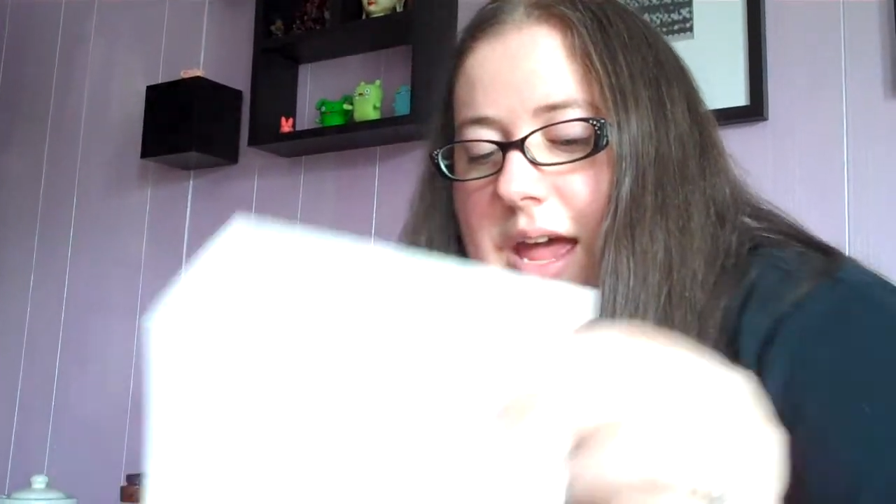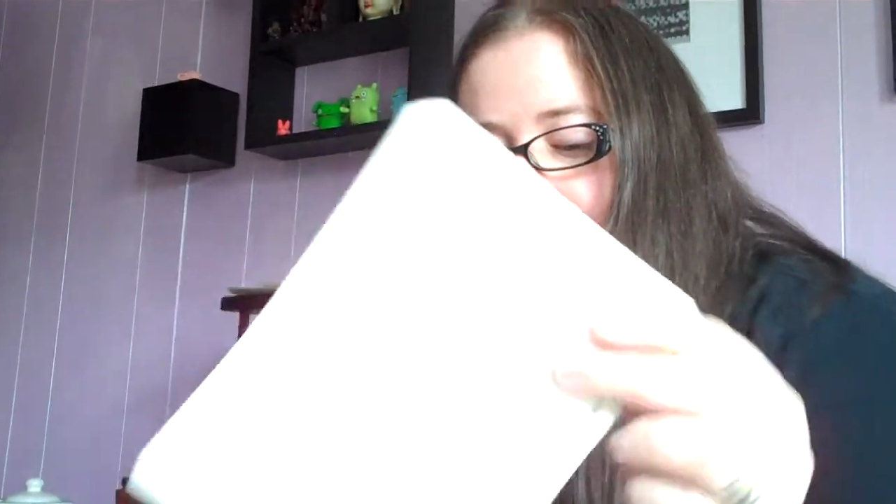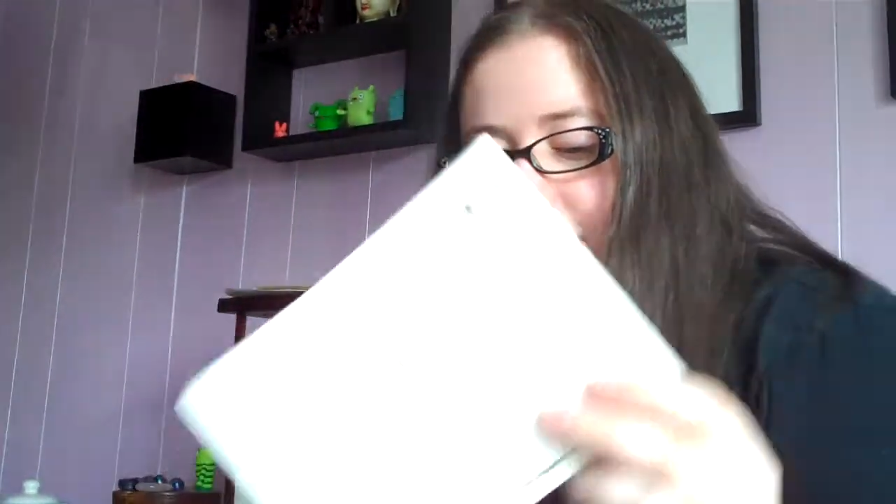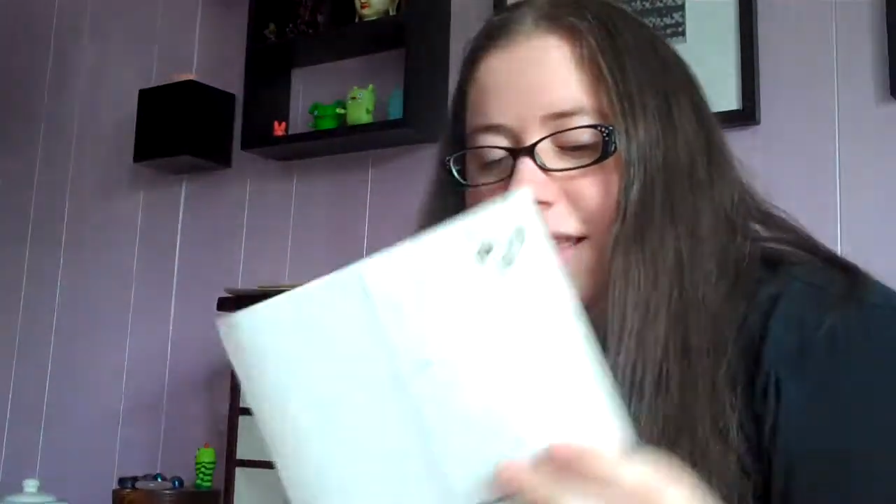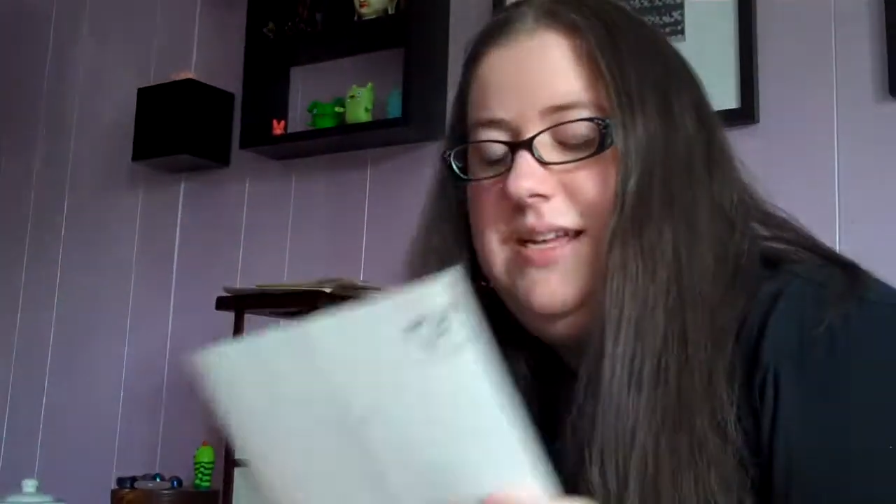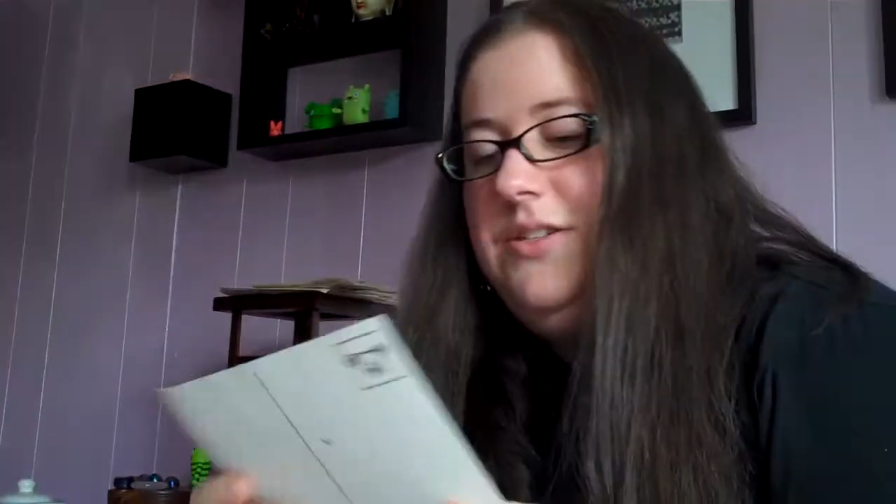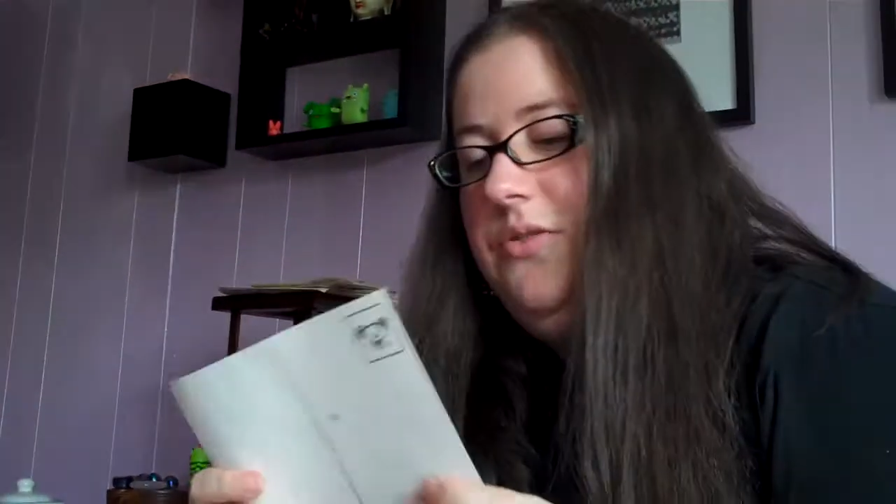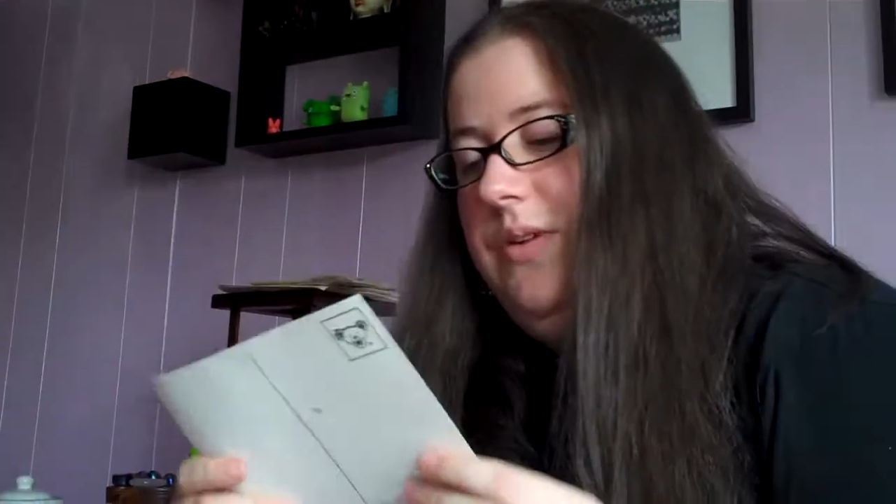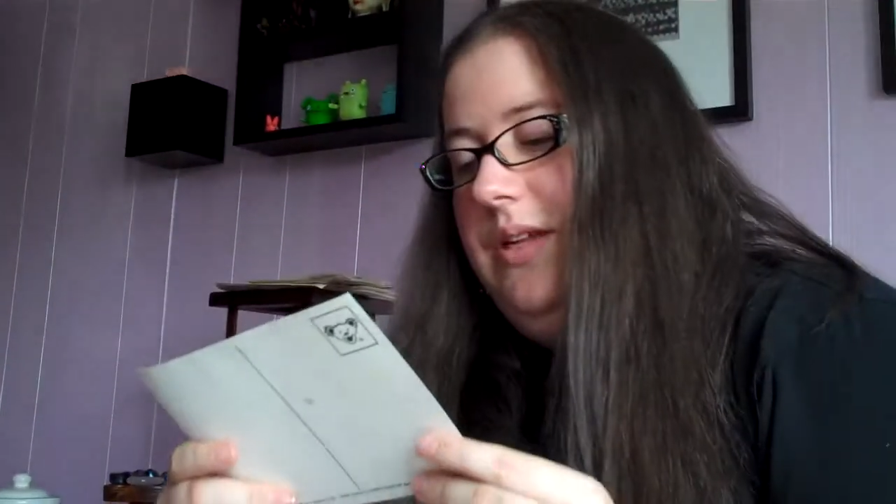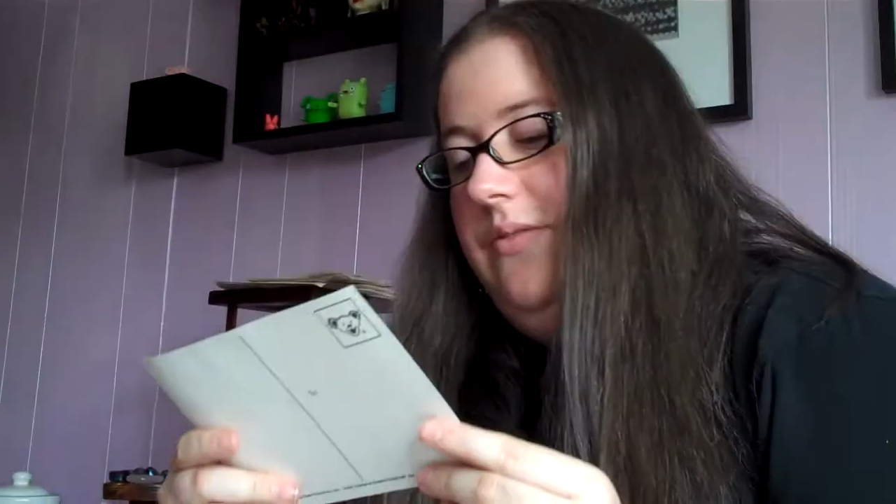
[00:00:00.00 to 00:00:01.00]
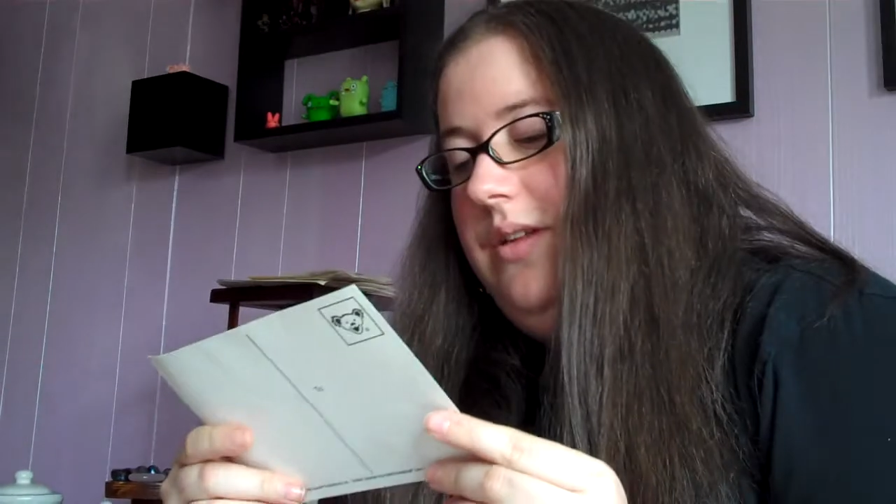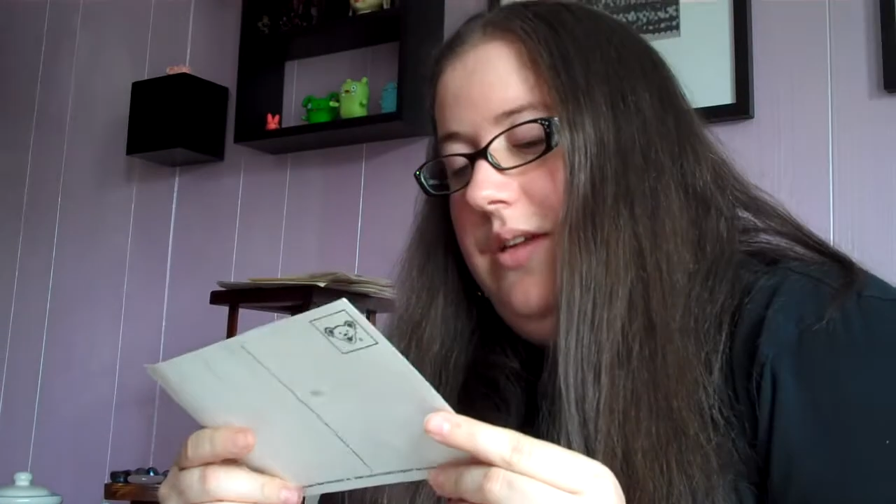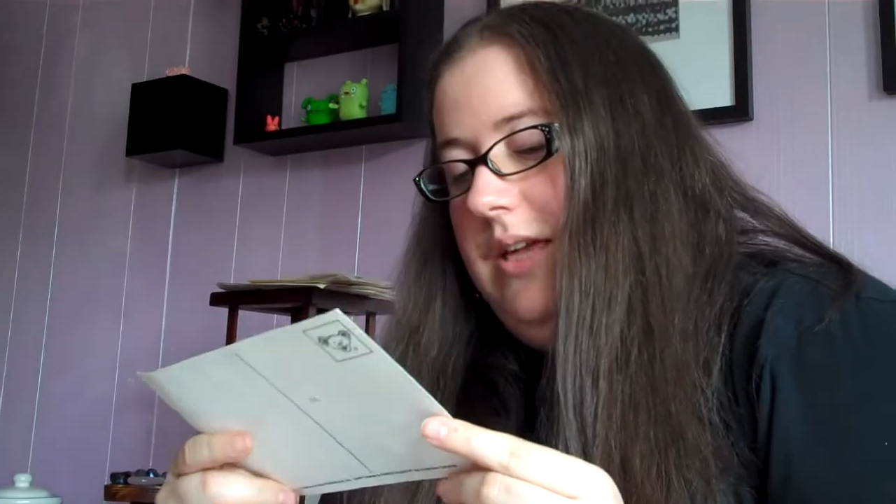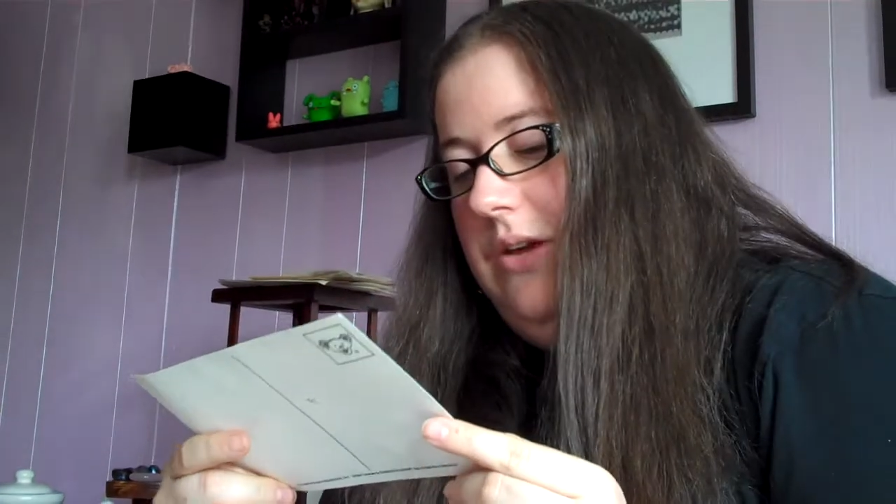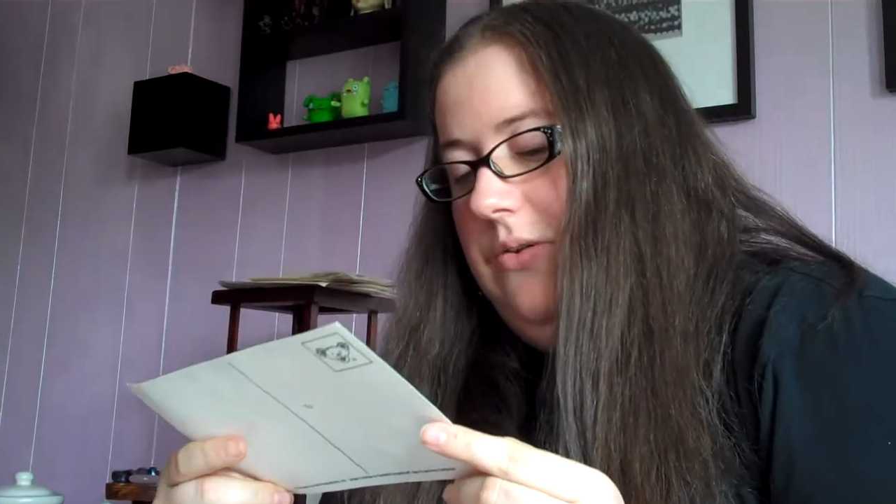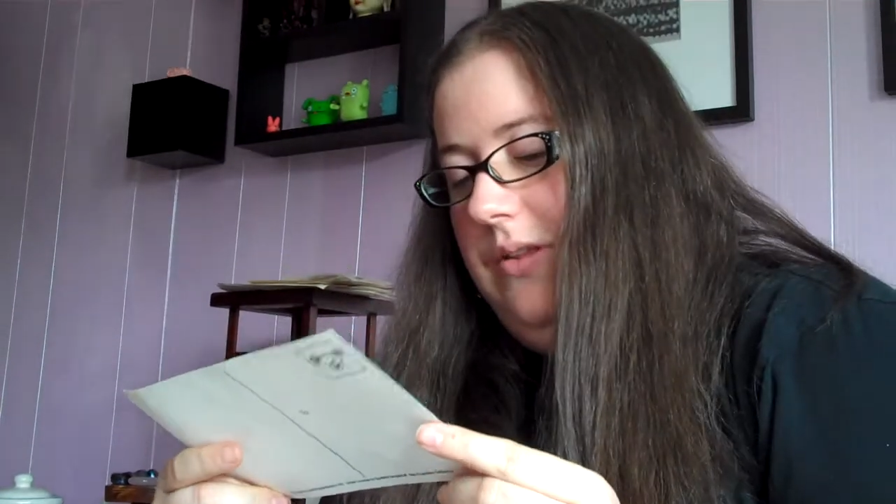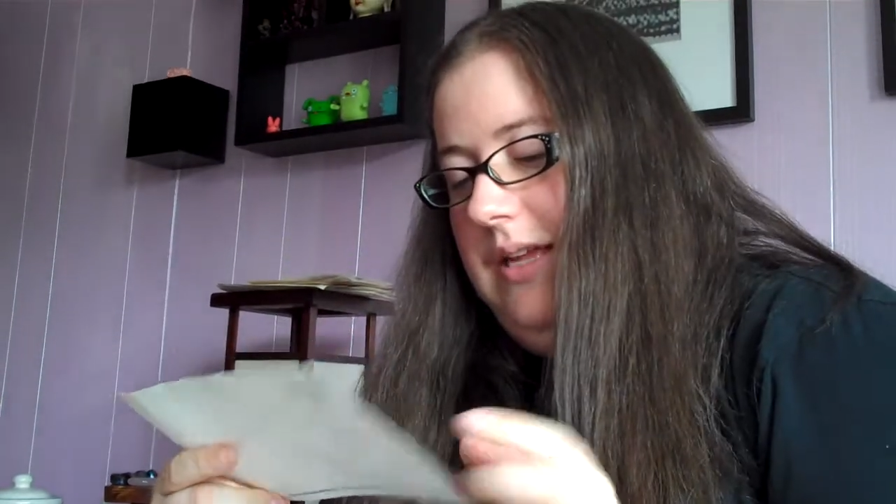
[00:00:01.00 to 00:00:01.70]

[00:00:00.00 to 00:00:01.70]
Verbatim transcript: And these are really, really cute.